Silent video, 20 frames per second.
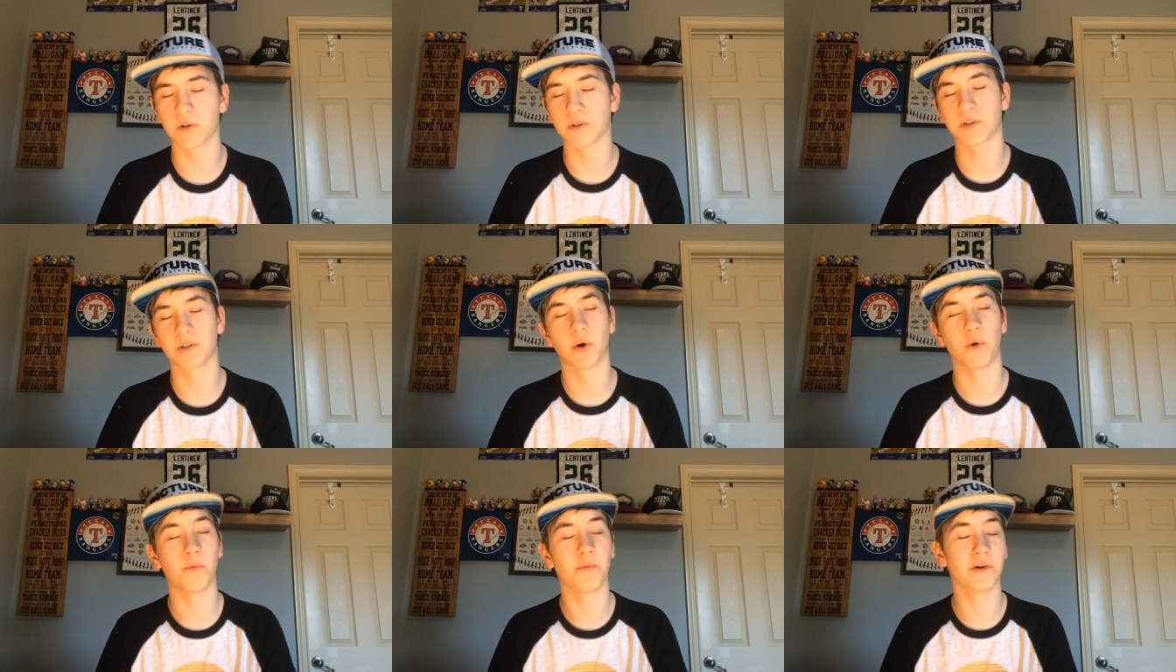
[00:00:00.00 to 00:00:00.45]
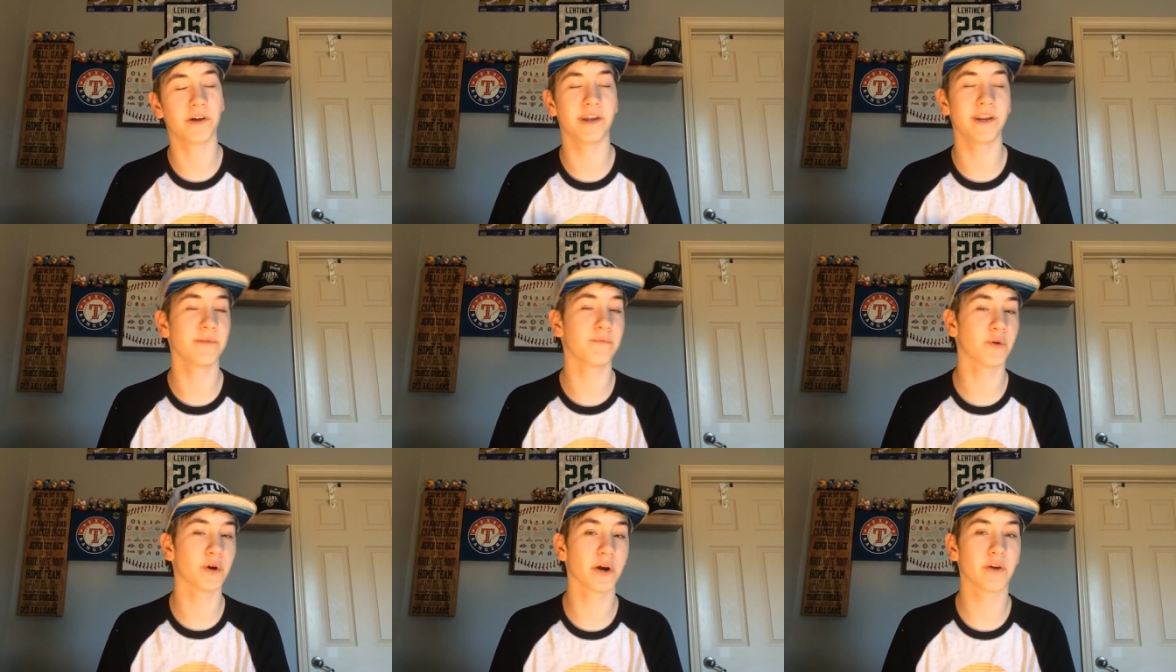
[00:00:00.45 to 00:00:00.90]
So
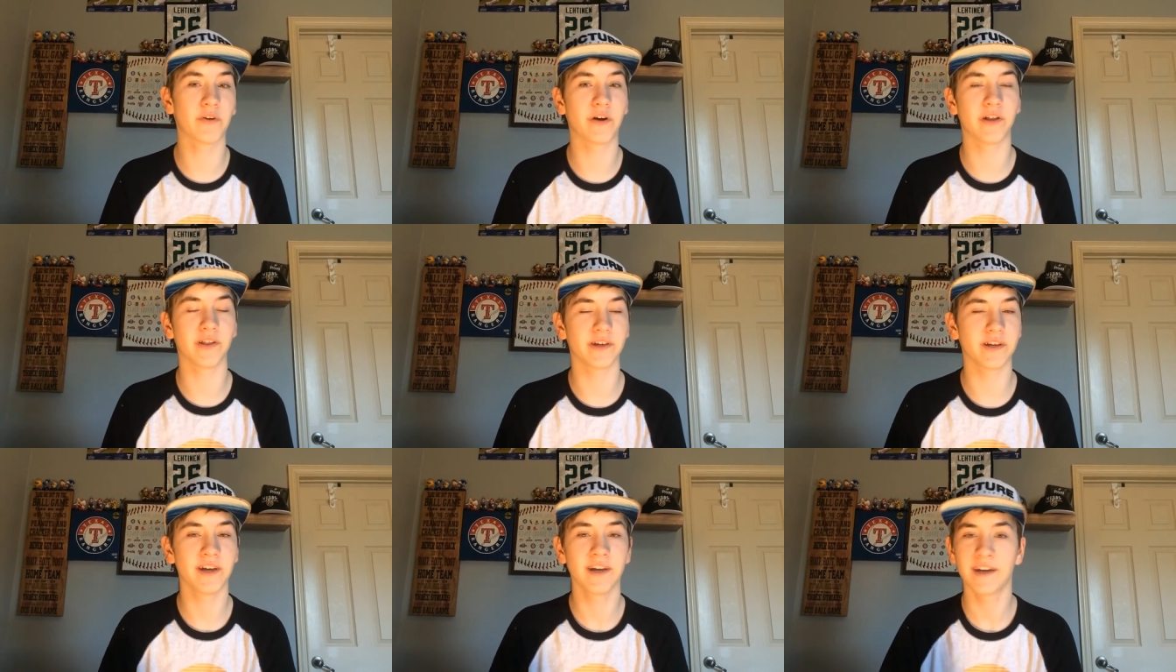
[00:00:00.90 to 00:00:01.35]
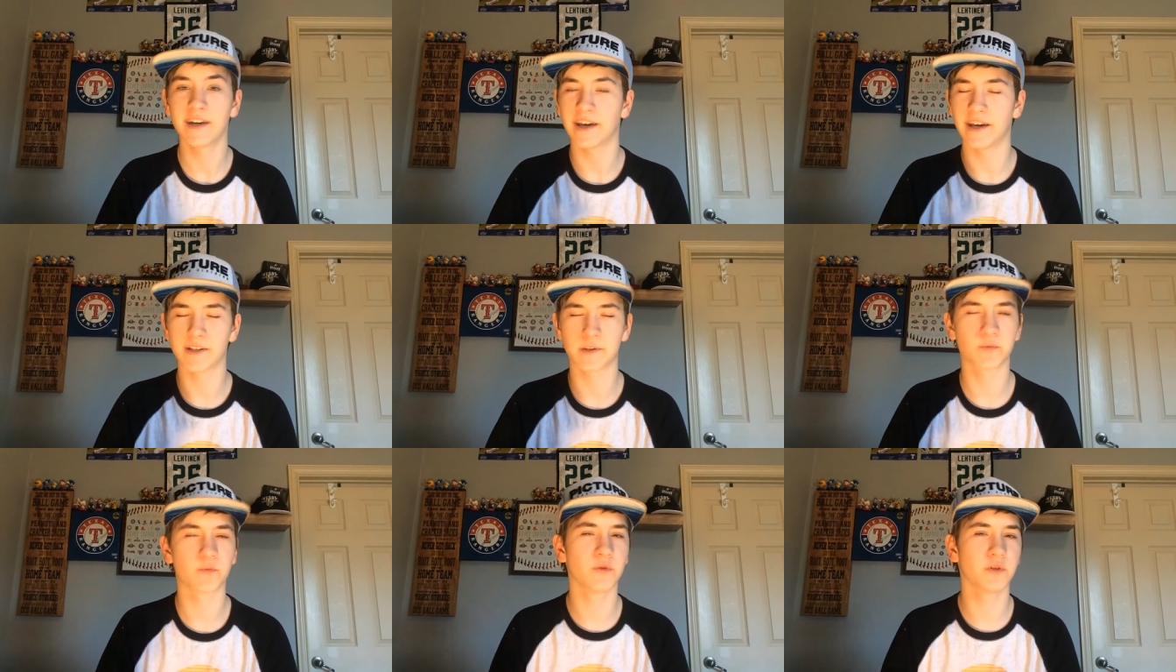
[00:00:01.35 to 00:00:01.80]
getting Morgan Rielly,
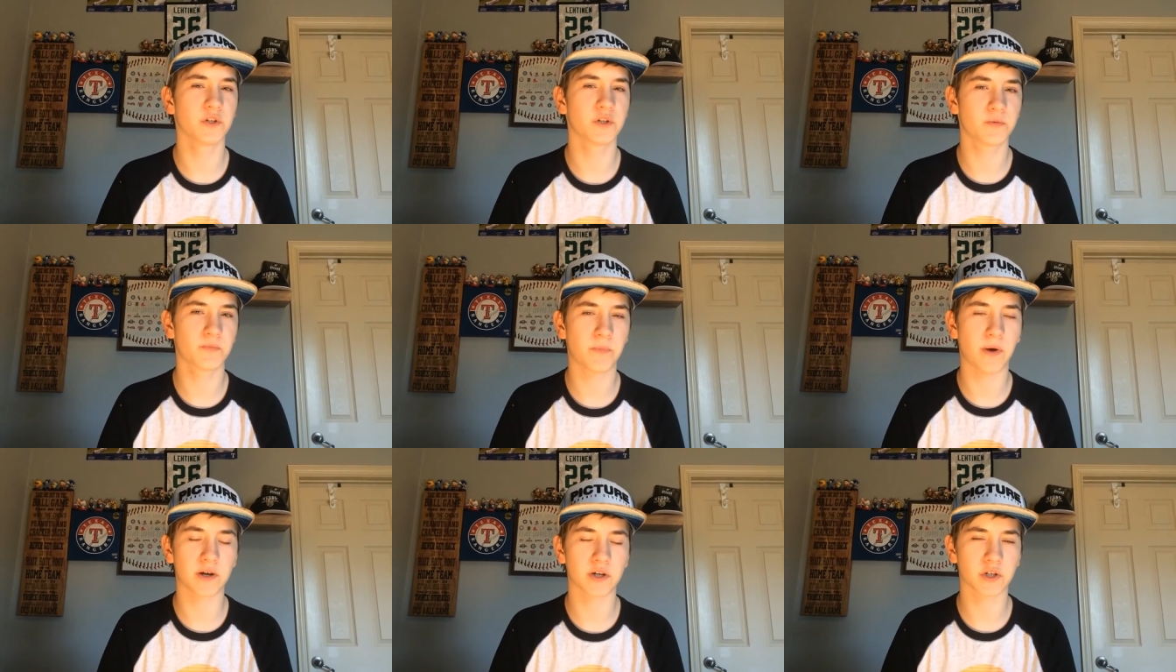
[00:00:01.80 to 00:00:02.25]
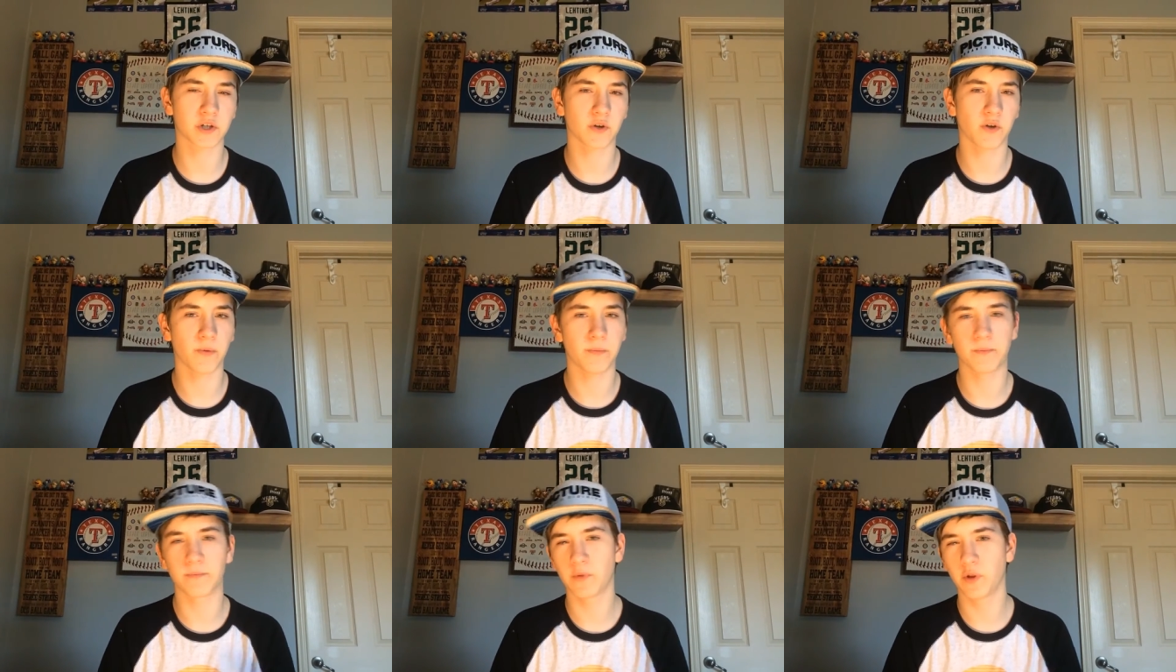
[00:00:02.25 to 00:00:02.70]
it's really
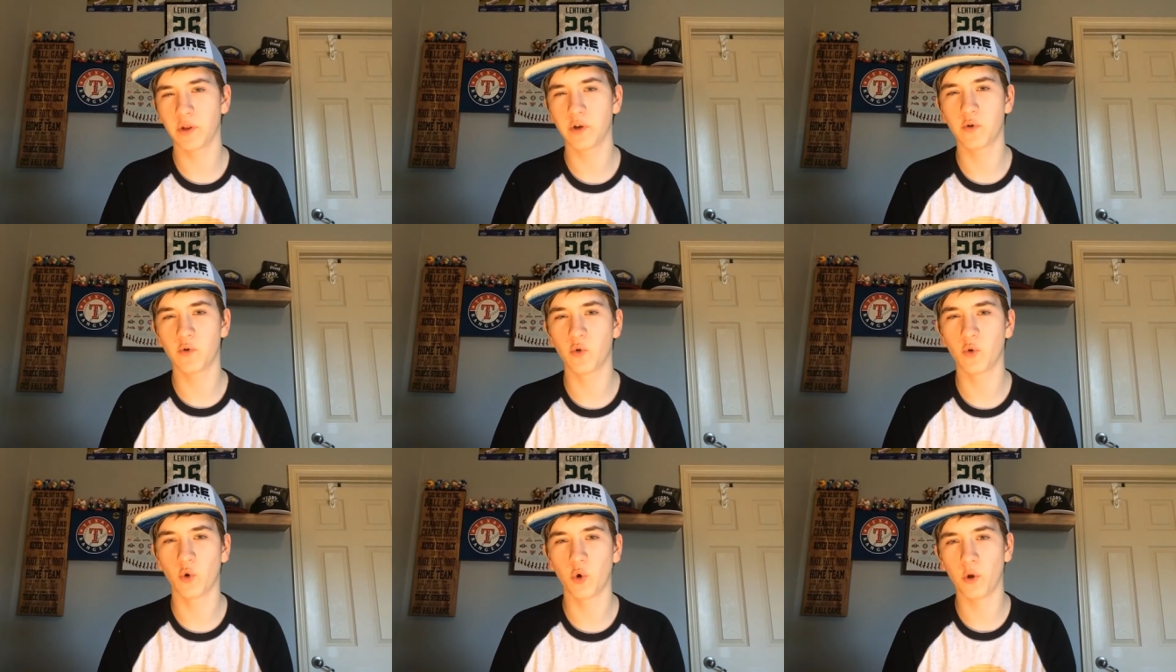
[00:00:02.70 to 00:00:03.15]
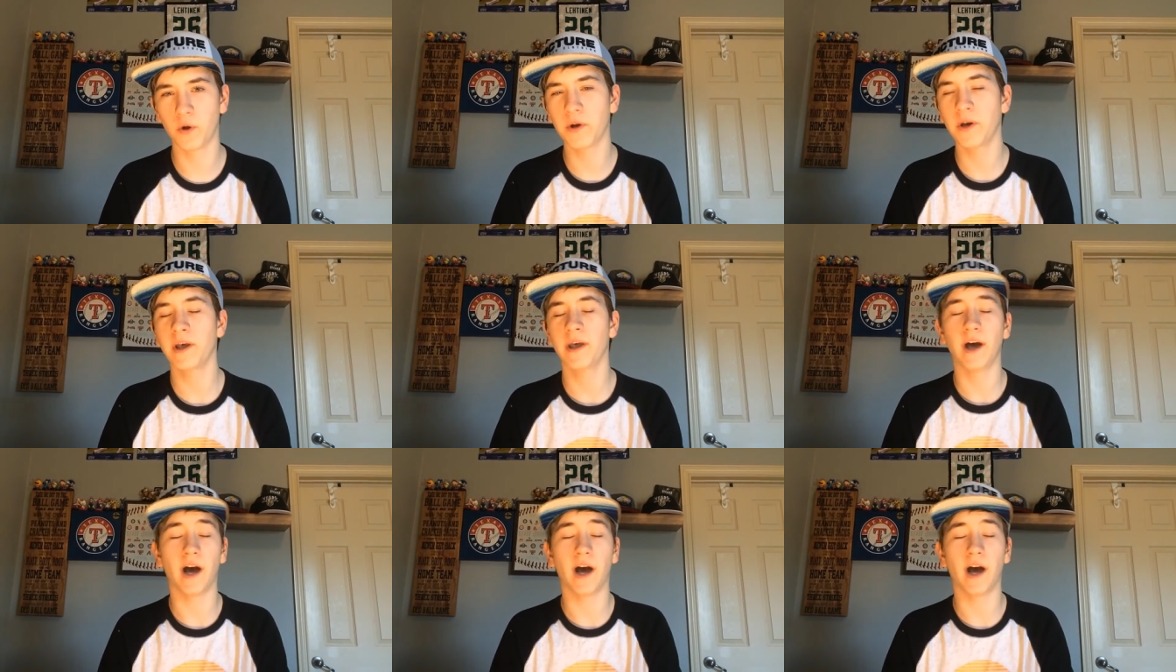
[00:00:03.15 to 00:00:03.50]
special and really cool.